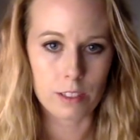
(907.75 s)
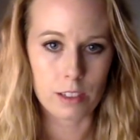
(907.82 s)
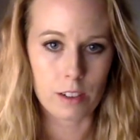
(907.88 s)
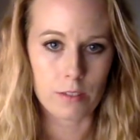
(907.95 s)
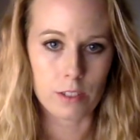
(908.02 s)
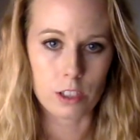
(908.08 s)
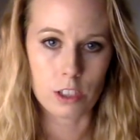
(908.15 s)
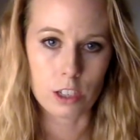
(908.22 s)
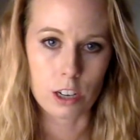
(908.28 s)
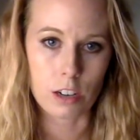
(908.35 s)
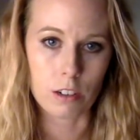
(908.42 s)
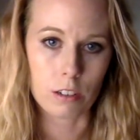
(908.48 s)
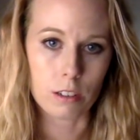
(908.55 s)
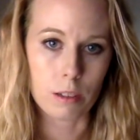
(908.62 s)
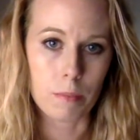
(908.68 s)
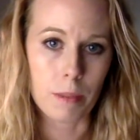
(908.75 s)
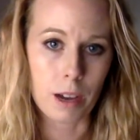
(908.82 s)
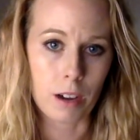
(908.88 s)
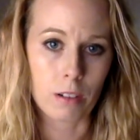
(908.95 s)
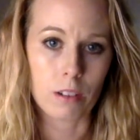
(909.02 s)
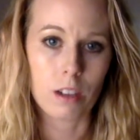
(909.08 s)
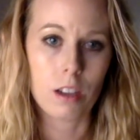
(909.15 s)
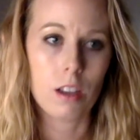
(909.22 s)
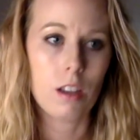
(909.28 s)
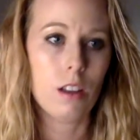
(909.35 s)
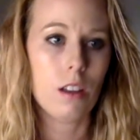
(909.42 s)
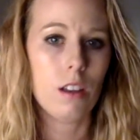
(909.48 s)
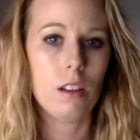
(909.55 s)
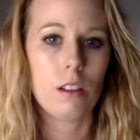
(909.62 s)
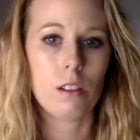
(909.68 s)
Scott Fitzgerald about
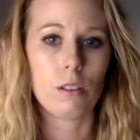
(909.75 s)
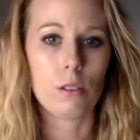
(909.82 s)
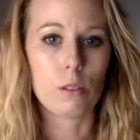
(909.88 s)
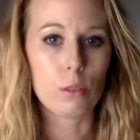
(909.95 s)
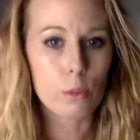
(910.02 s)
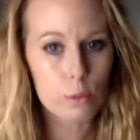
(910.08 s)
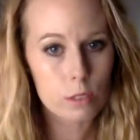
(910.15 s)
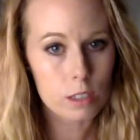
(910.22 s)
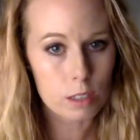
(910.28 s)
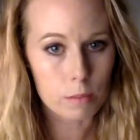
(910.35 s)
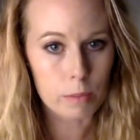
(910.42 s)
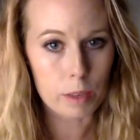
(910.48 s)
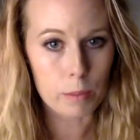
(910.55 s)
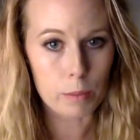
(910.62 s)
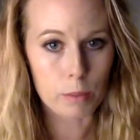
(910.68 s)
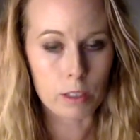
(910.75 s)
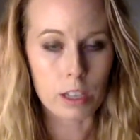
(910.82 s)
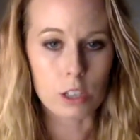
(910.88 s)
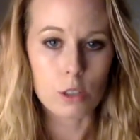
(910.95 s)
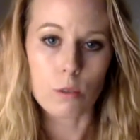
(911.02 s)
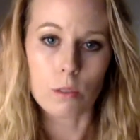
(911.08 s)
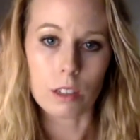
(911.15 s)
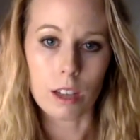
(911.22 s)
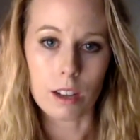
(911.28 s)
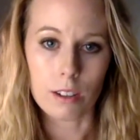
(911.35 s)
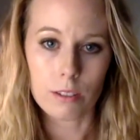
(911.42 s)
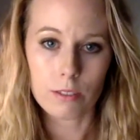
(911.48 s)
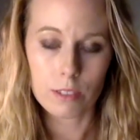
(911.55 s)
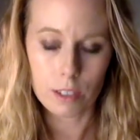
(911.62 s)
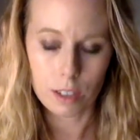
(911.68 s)
losing people that you love,